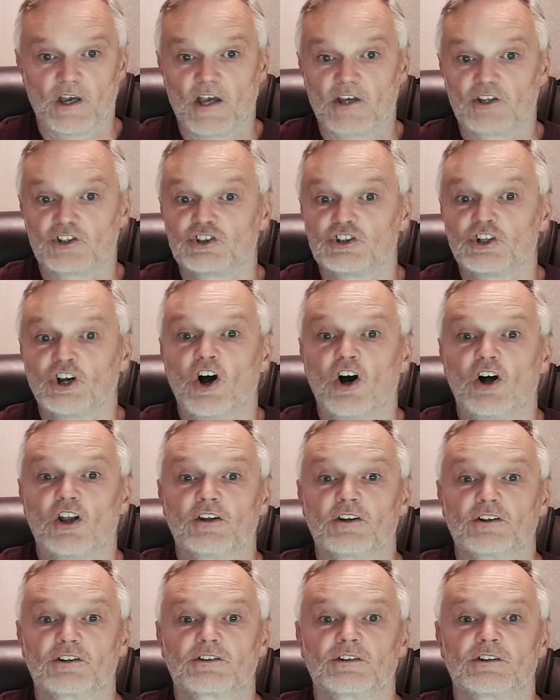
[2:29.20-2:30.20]

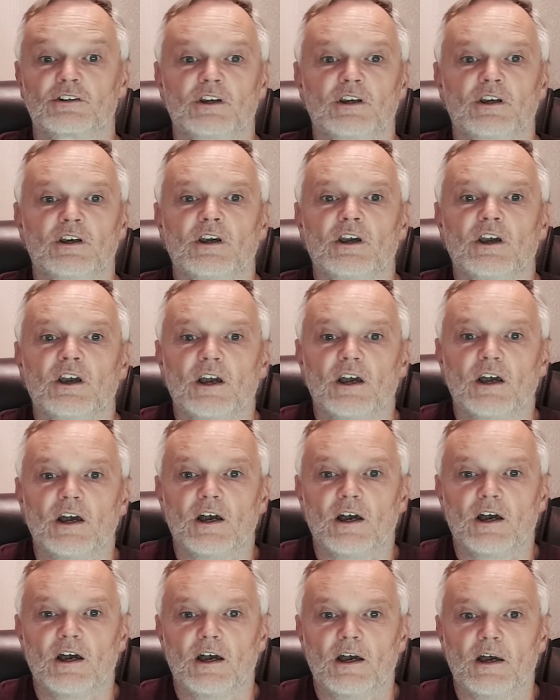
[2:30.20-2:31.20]
Charlotte.
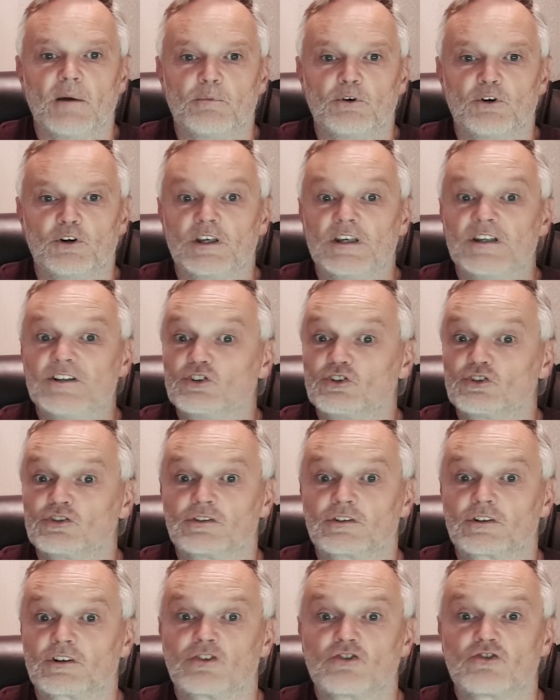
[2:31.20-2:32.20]
But he
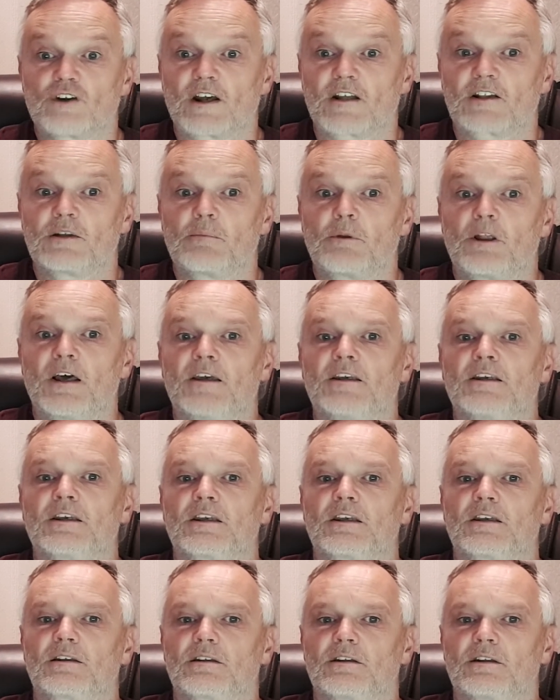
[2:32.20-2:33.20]
doesn't contract the
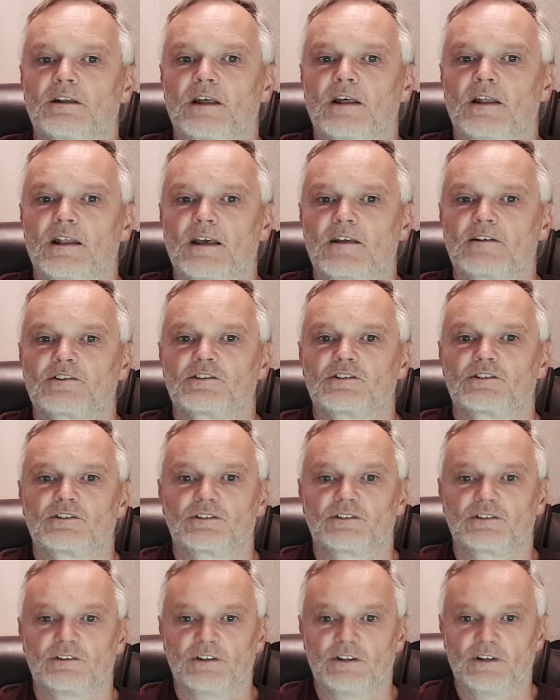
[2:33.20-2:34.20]
plague. Now
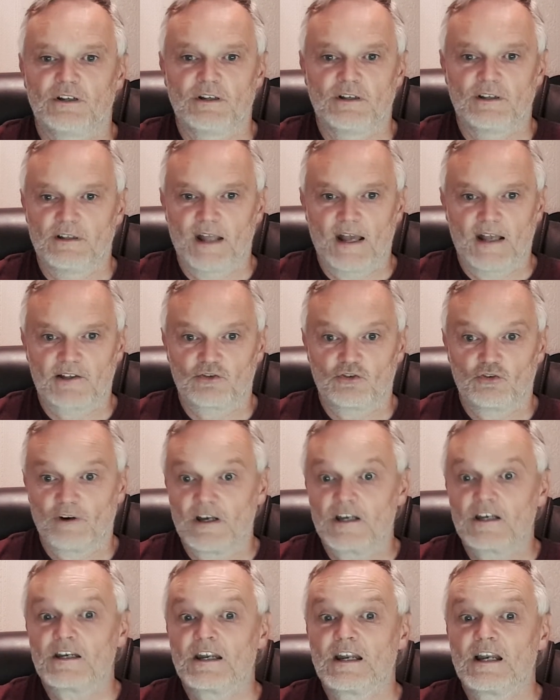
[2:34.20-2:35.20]
that's
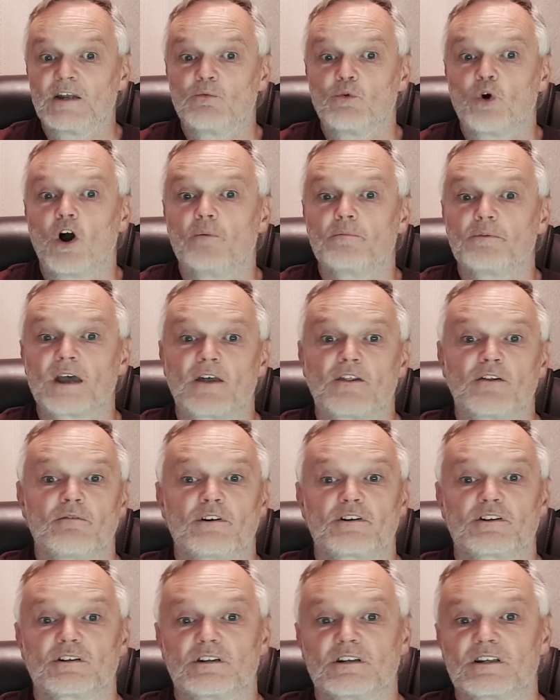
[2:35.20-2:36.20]
already nearly wiped out the
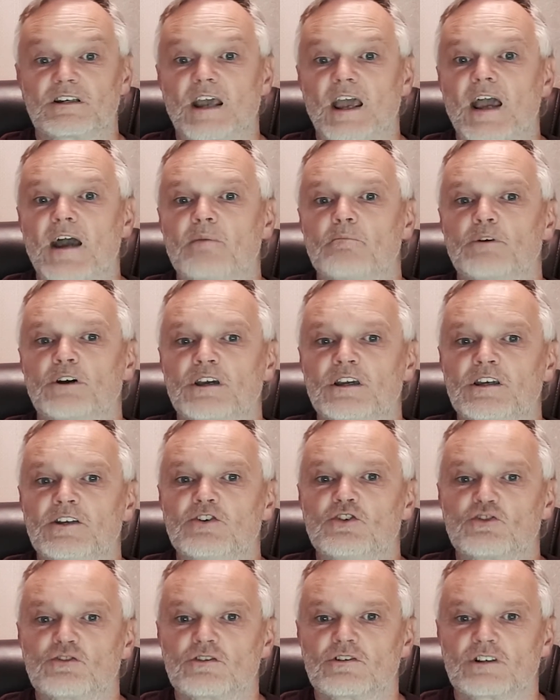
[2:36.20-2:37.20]
rest of the town, but he
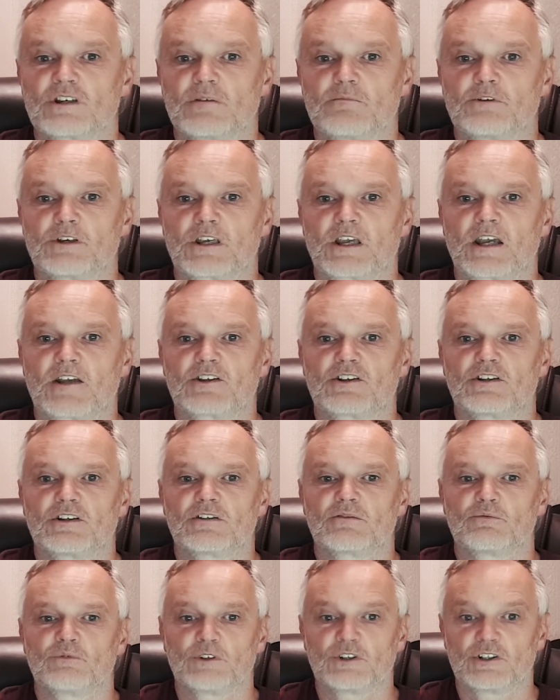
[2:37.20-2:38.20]
doesn't seem to catch
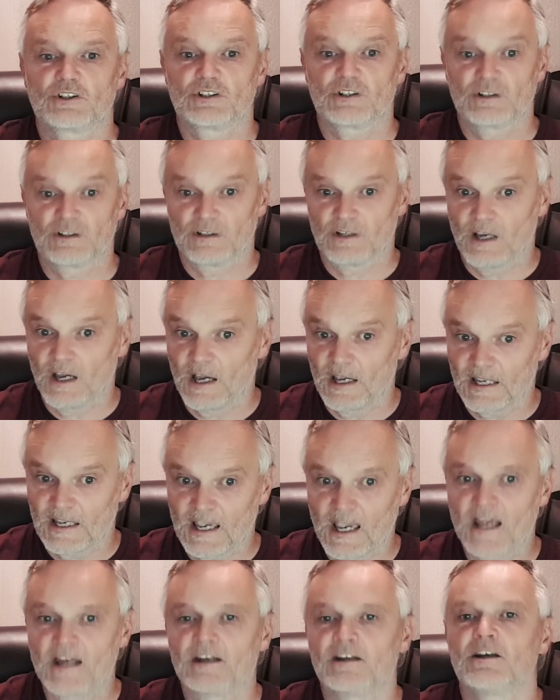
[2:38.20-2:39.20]
it, which
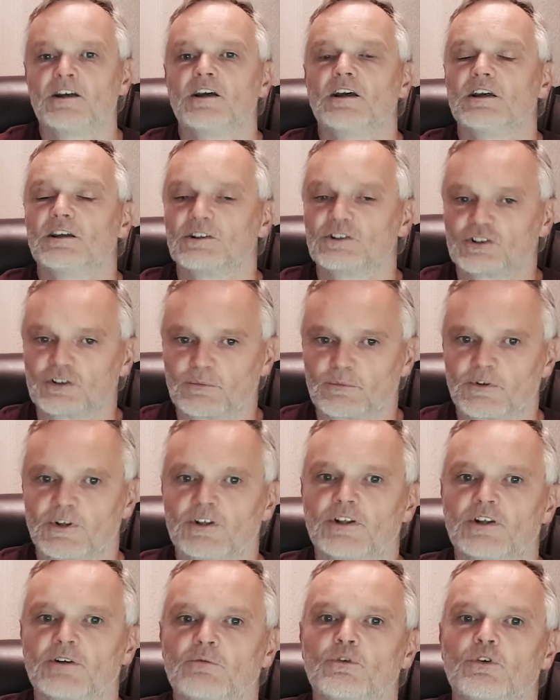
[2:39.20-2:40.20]
again is
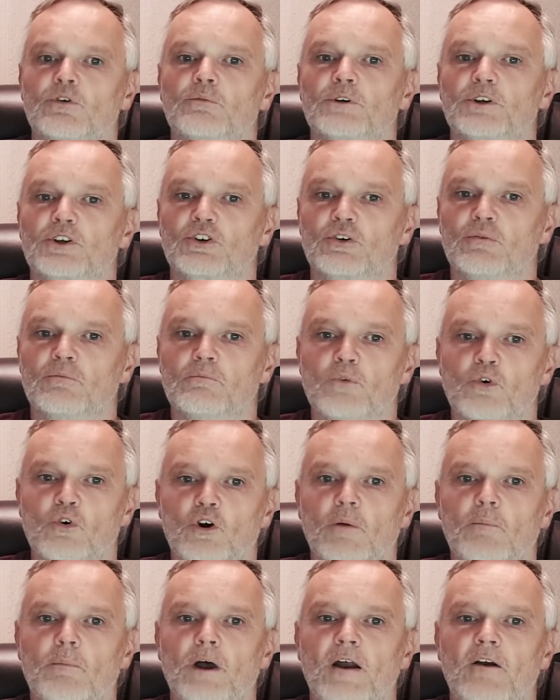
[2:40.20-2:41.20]
something that will become
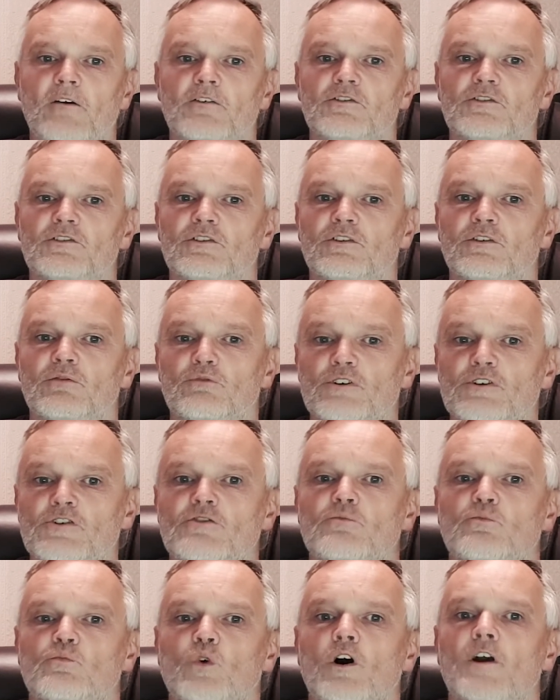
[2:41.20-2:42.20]
more apparent, the
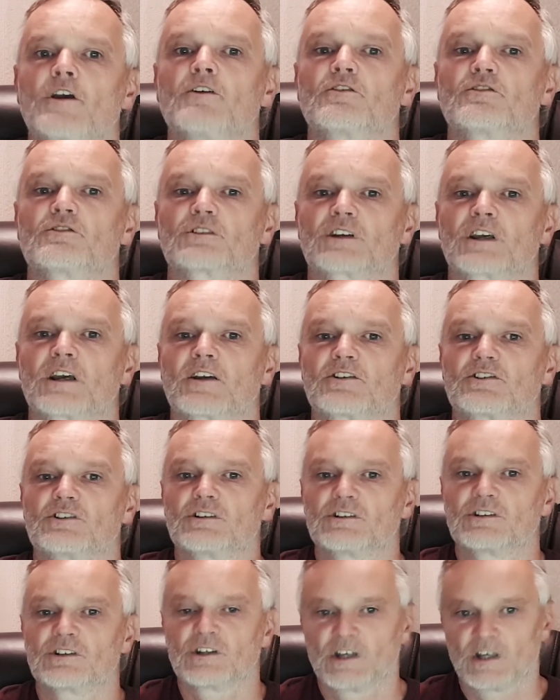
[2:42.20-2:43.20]
reason why he doesn't catch
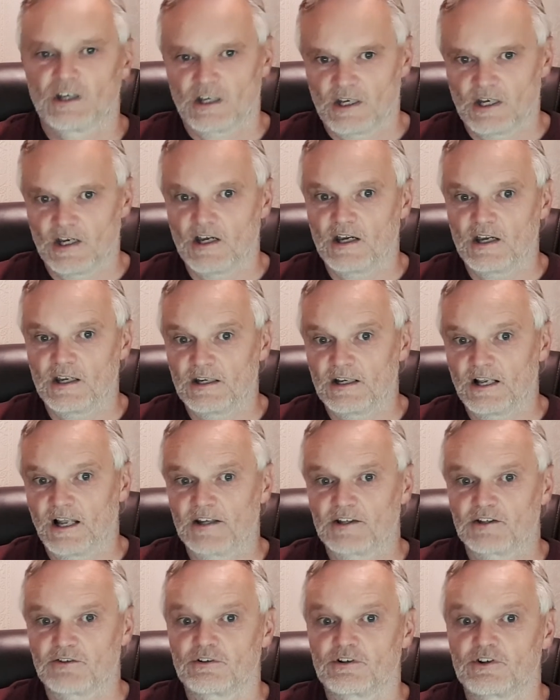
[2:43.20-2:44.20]
it, in
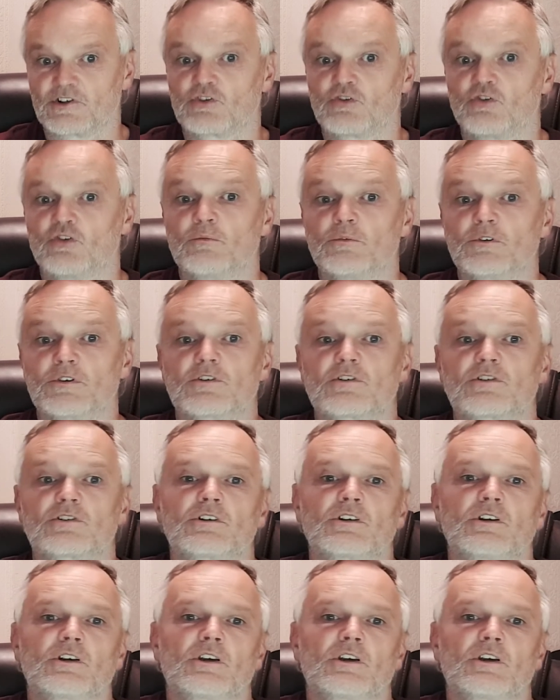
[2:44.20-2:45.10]
later installments.